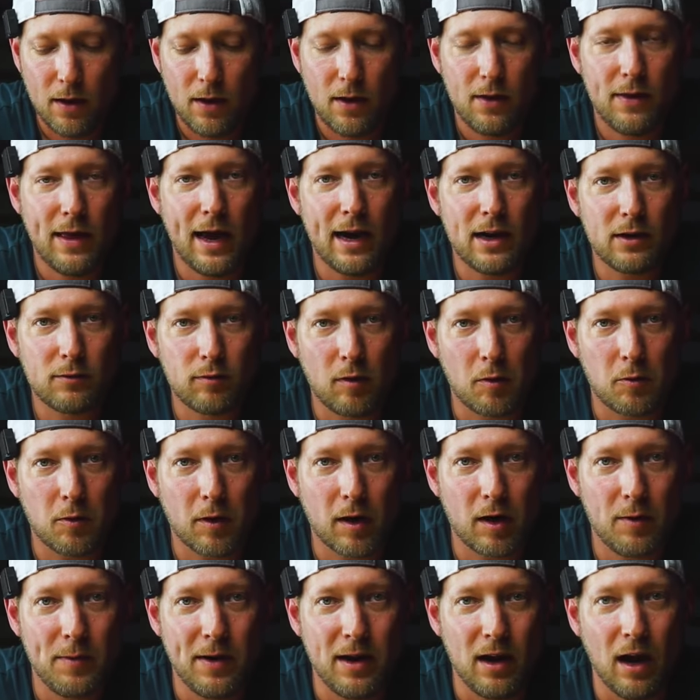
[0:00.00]
that is what we're
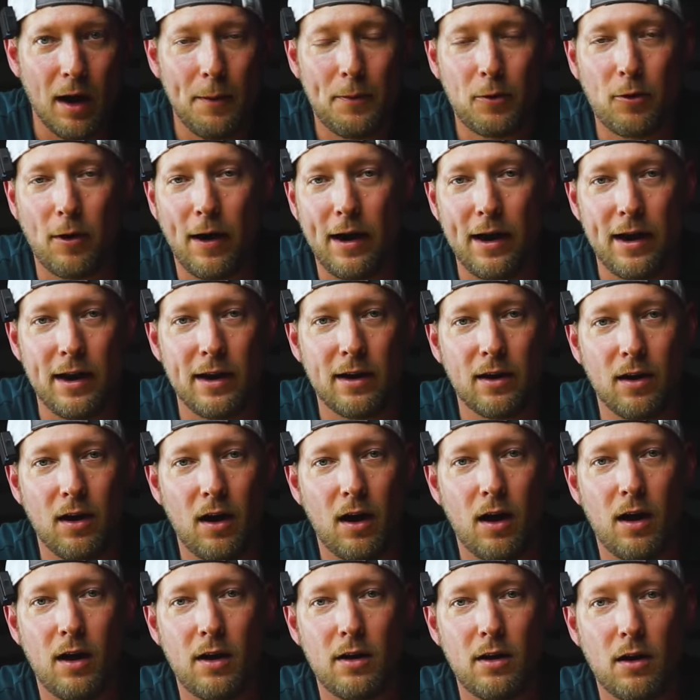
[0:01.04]
going to be upgrading
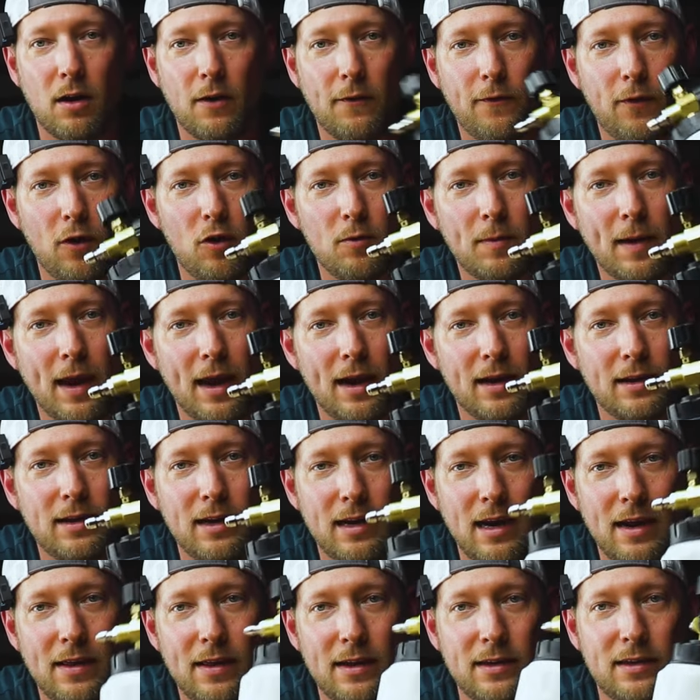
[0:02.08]
on our foam cannon
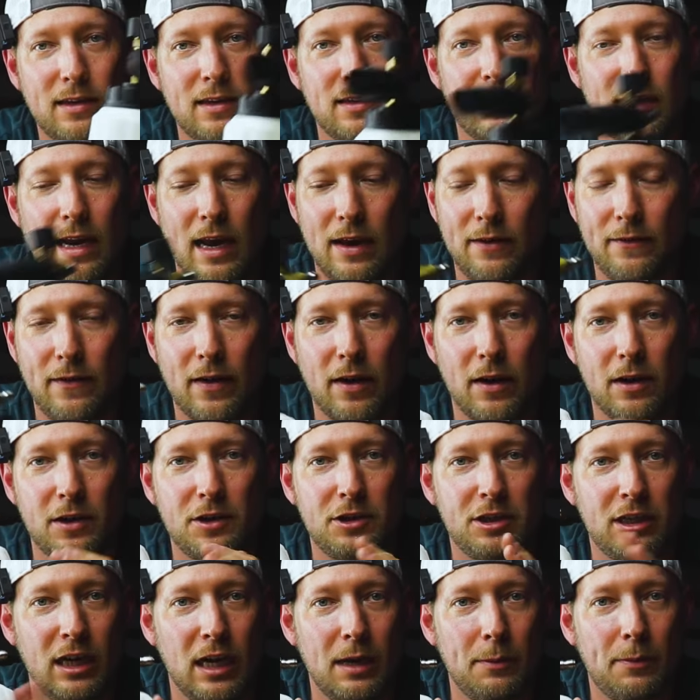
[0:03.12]
today. This is a very
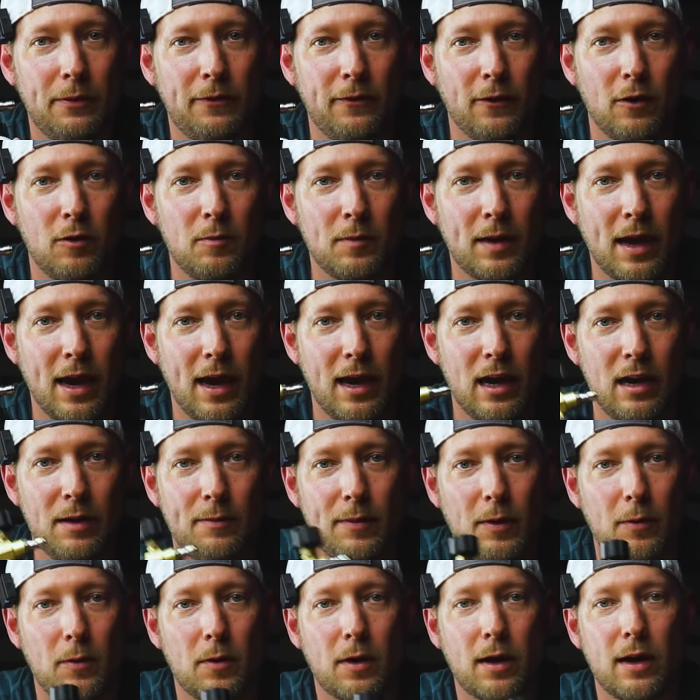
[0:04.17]
cheap foam cannon,
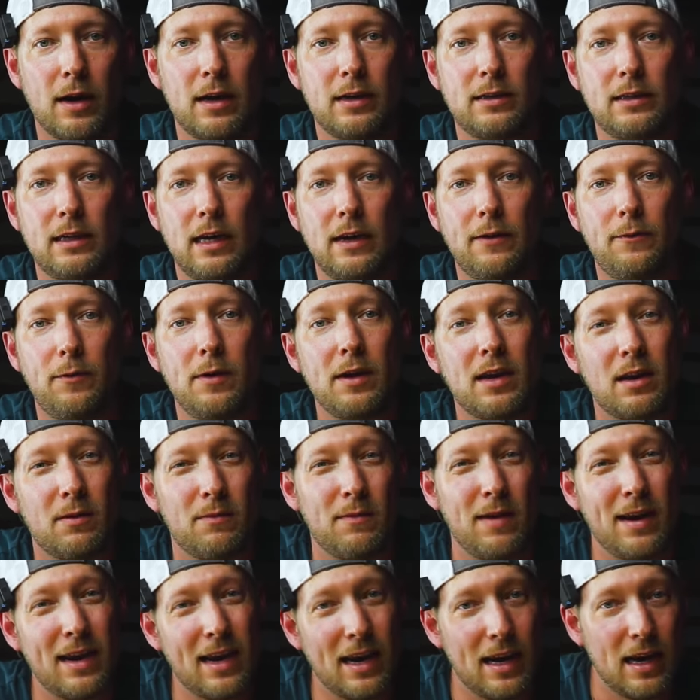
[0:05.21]
but we're going to see if we can
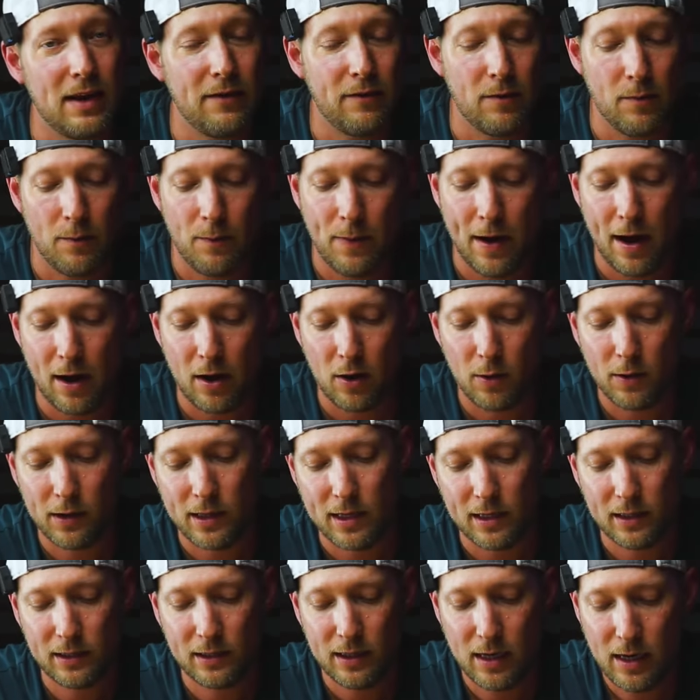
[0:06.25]
make it even better with
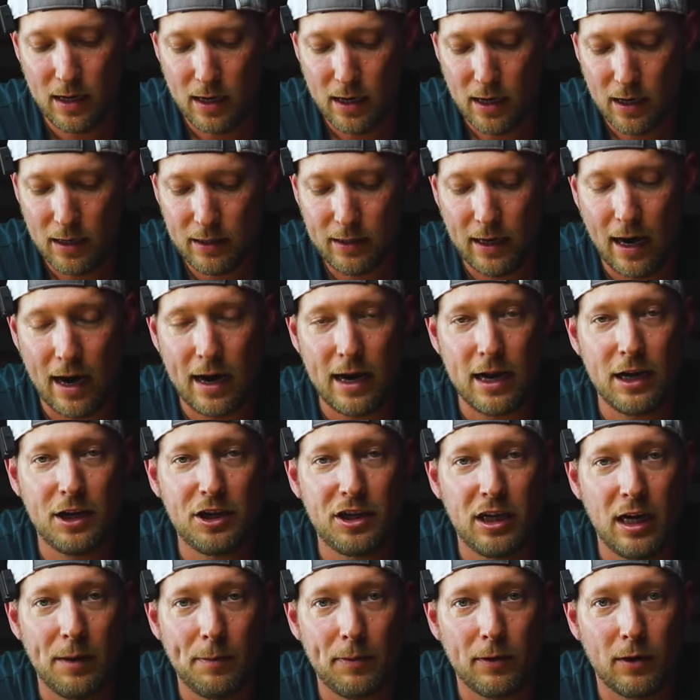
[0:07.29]
this tiny,
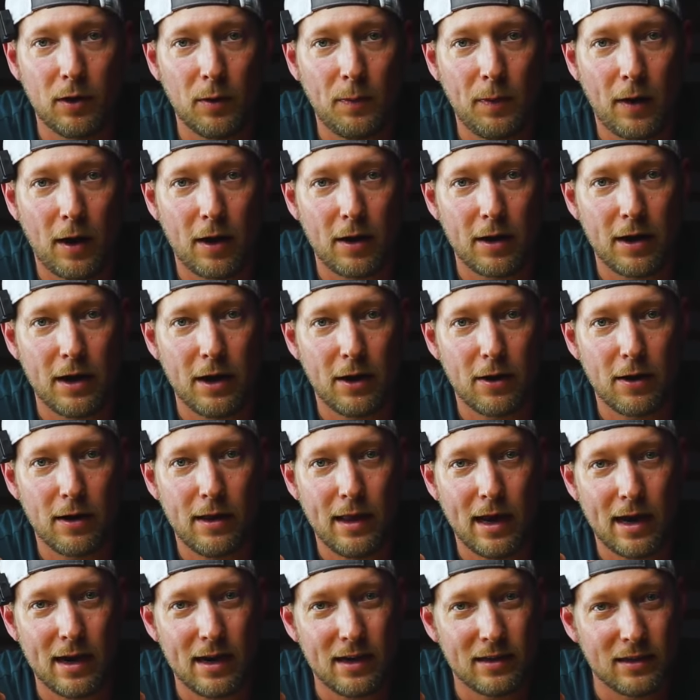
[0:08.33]
cheap little part here, and
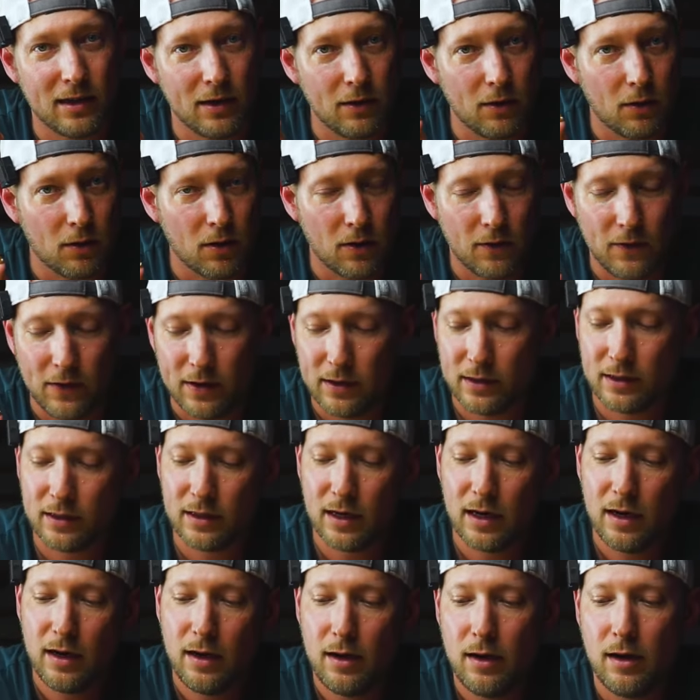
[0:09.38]
that is an orifice.
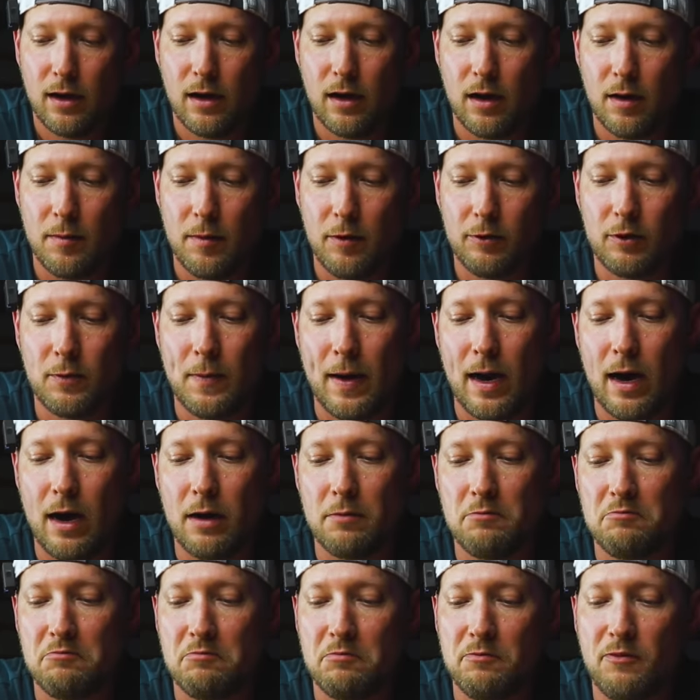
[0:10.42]
It was
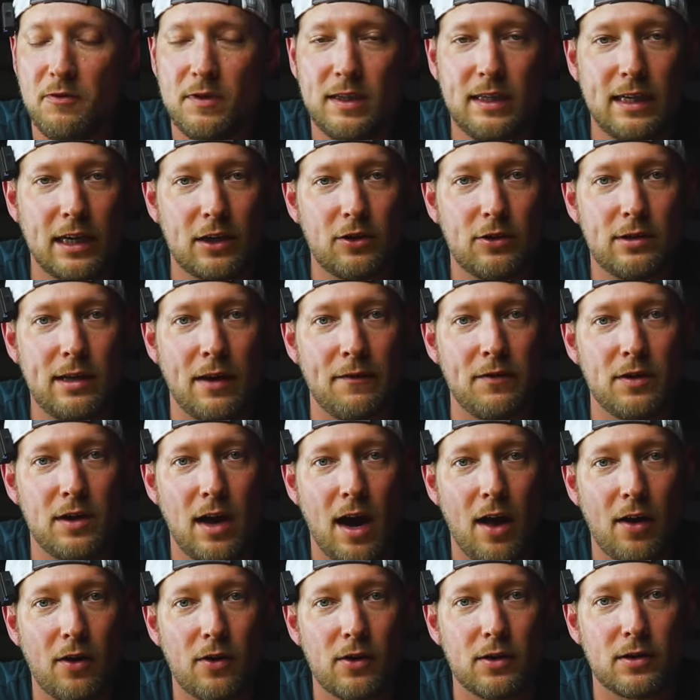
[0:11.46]
about $6 or
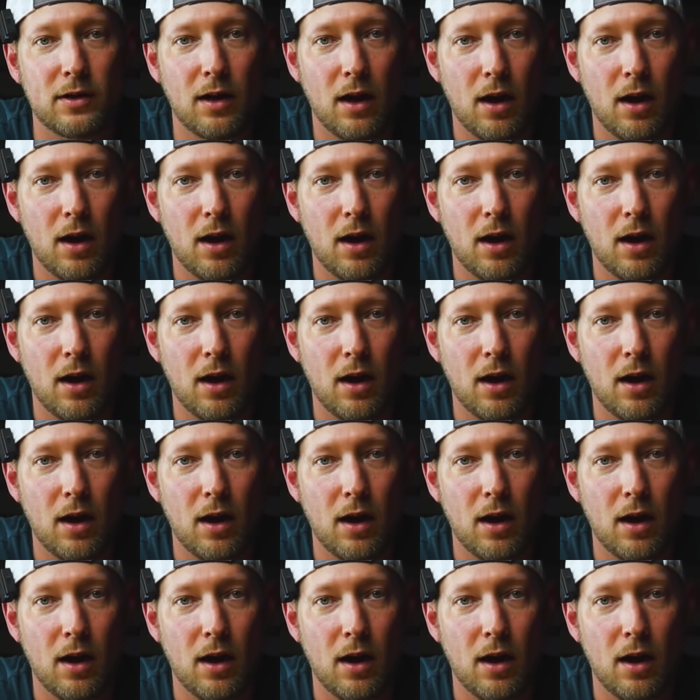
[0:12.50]
$7